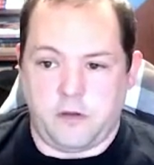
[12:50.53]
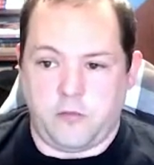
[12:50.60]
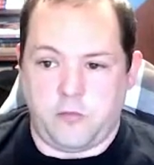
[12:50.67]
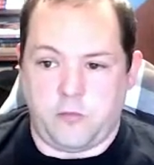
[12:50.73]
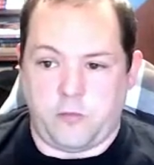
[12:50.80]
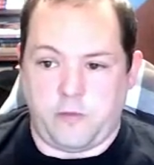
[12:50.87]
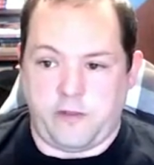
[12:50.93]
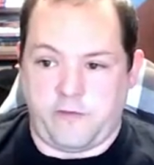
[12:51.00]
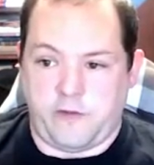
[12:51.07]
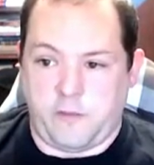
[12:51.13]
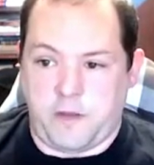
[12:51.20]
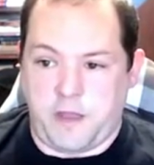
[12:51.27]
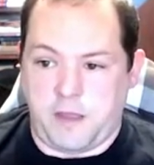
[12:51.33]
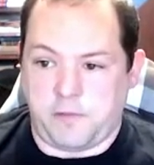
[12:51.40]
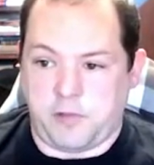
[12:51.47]
When we have a
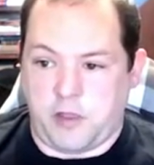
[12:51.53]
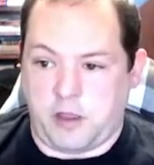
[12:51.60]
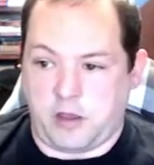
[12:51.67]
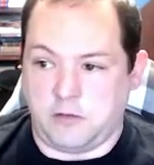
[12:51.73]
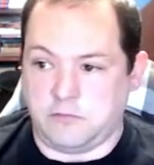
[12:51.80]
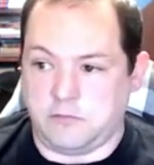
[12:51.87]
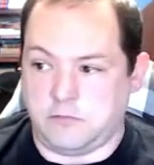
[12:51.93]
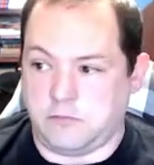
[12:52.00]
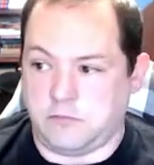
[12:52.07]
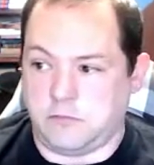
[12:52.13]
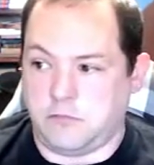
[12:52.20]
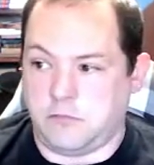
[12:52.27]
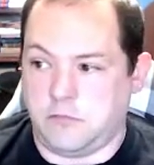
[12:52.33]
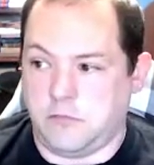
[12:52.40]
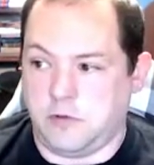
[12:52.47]
pipeline,
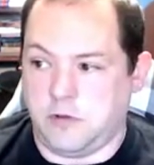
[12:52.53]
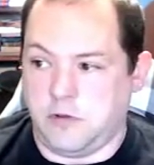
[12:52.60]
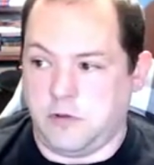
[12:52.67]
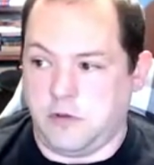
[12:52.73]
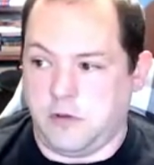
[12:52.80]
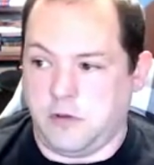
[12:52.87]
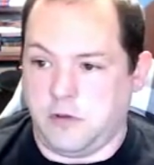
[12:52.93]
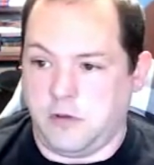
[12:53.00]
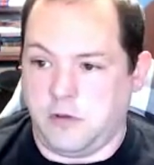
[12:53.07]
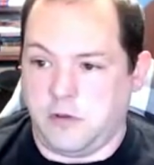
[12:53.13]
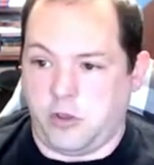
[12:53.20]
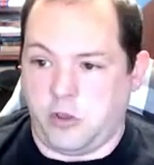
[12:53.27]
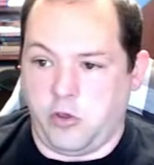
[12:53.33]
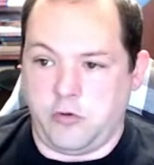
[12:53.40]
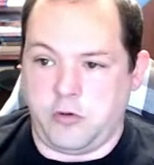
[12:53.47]

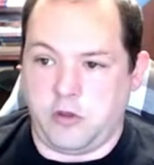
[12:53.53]
you